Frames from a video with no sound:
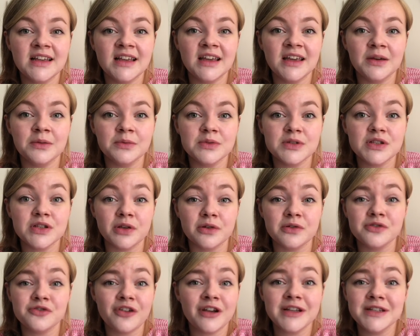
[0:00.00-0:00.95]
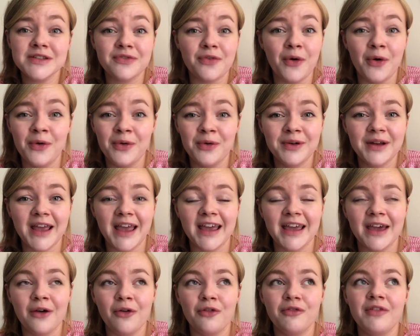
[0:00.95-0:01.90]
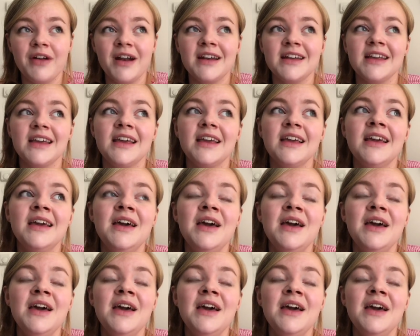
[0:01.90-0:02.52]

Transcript: it was so stressful getting it all ready.